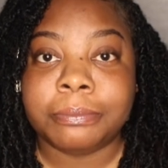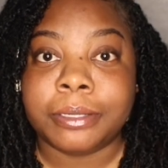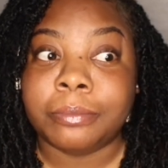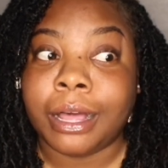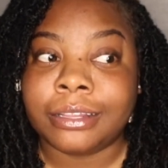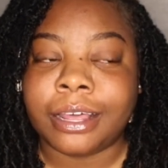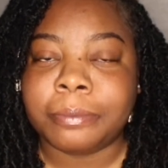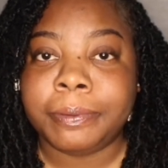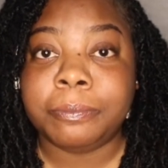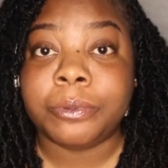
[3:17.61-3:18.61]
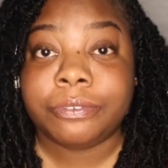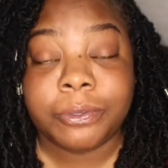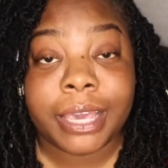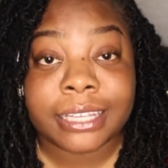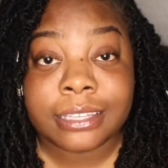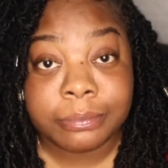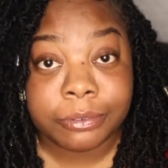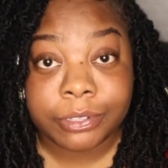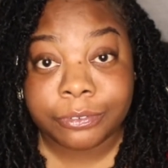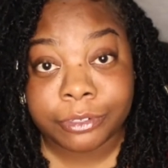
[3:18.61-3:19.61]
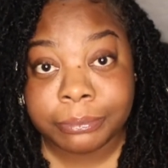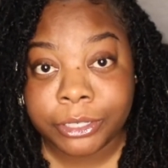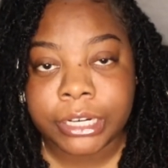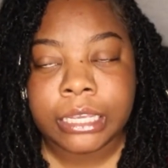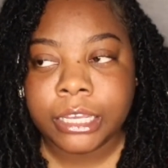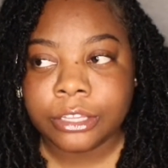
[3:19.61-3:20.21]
but a lot of people, if you ask them if they're from here,